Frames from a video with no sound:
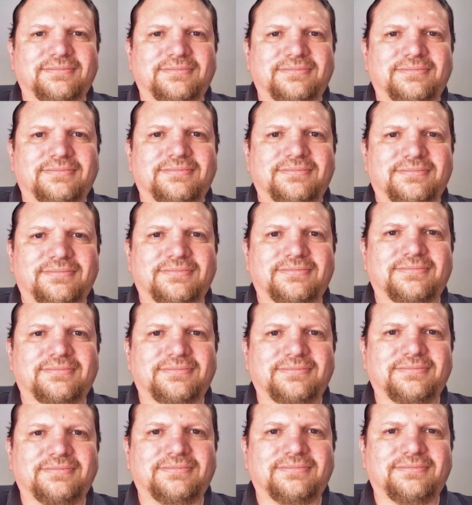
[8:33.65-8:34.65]

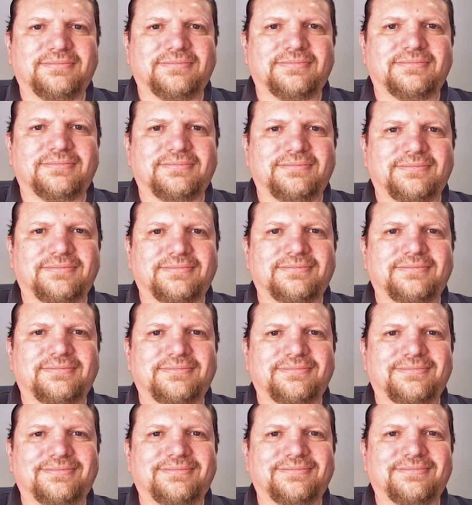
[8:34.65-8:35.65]

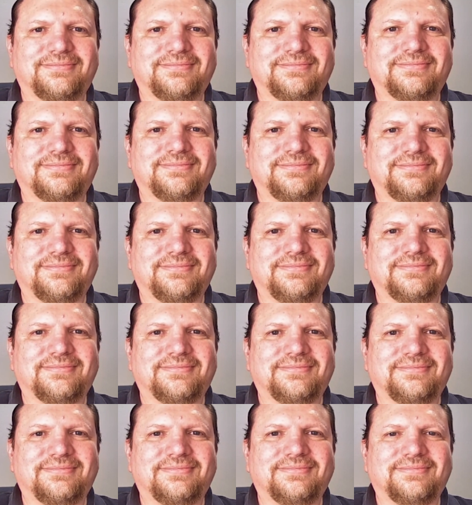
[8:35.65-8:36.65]

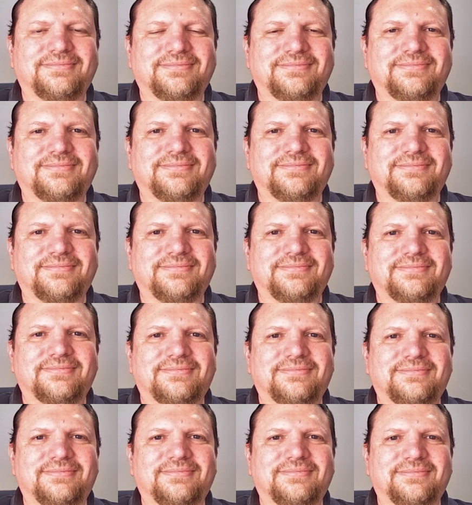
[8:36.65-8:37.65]

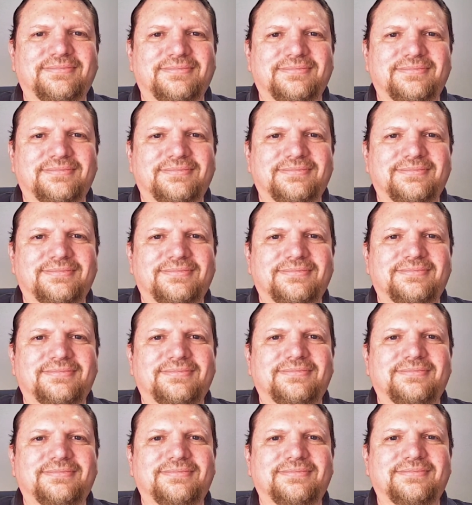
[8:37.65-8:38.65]

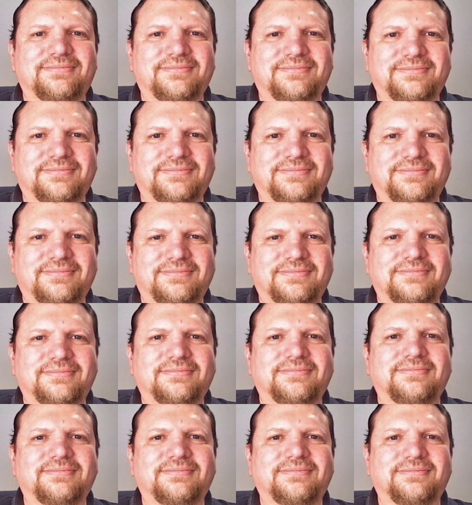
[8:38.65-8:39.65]

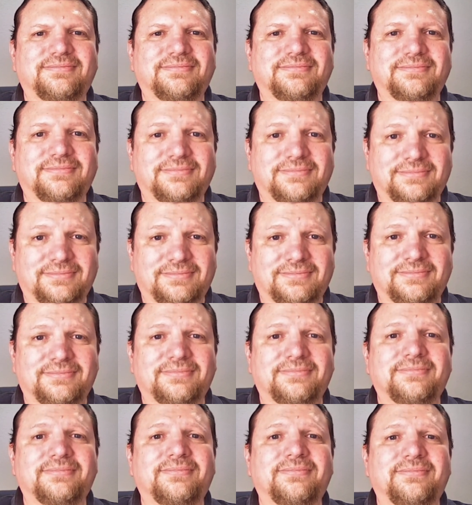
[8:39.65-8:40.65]

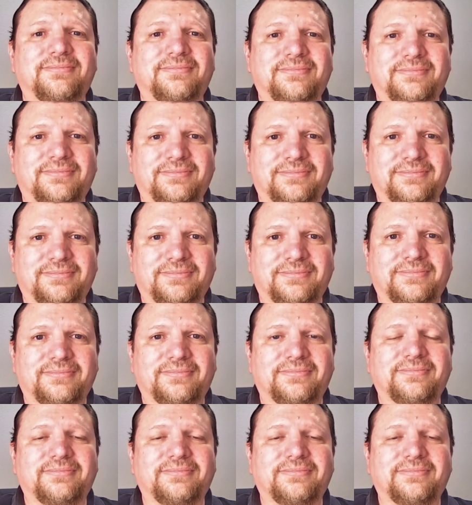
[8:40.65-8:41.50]
(silent)